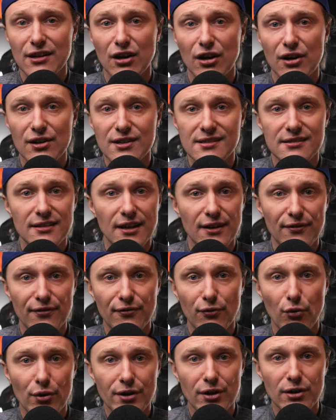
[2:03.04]
card slot
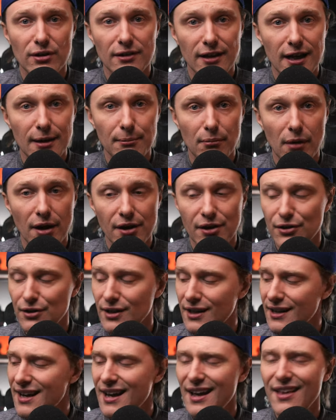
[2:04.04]
for your LUT
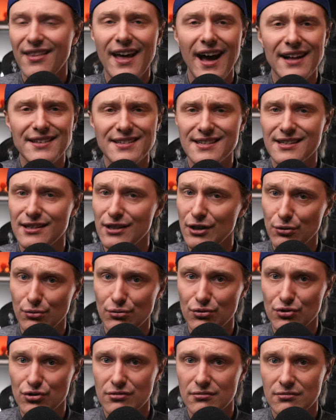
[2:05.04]
monitoring, that's
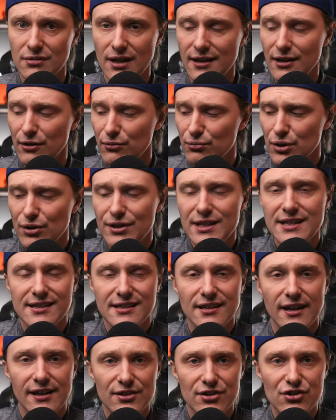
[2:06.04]
huge. And it really
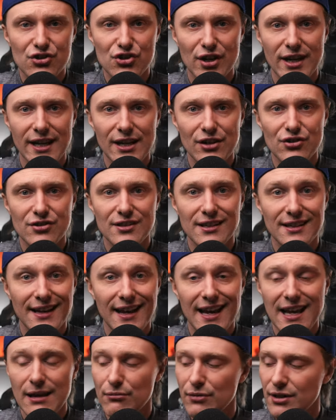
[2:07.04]
does change the
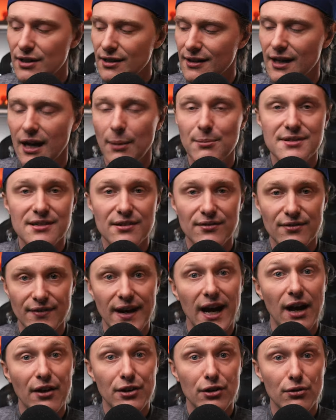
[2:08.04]
game when it comes to
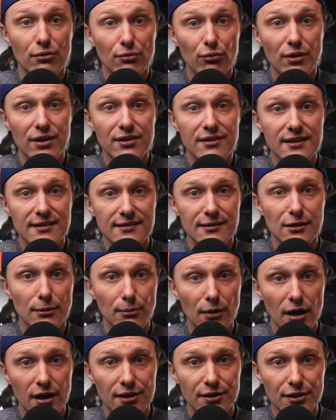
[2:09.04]
value with this little
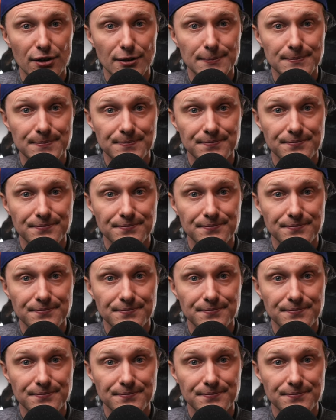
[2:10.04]
monitor.